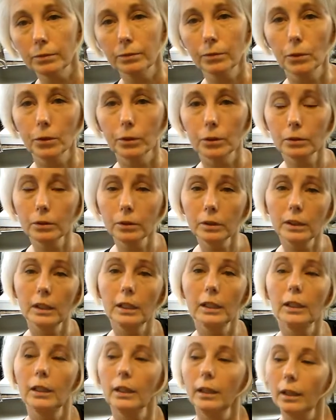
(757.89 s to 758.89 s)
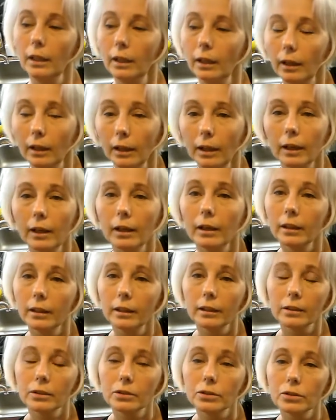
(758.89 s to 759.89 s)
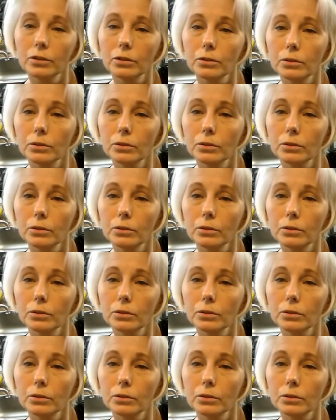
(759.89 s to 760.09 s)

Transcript: for you. And